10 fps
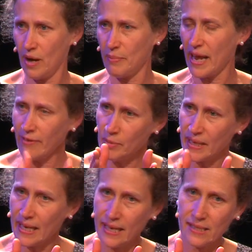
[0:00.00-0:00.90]
I mean,
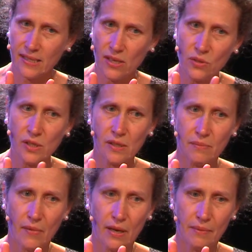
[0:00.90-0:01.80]
everybody has so
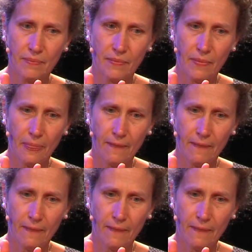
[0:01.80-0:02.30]
um,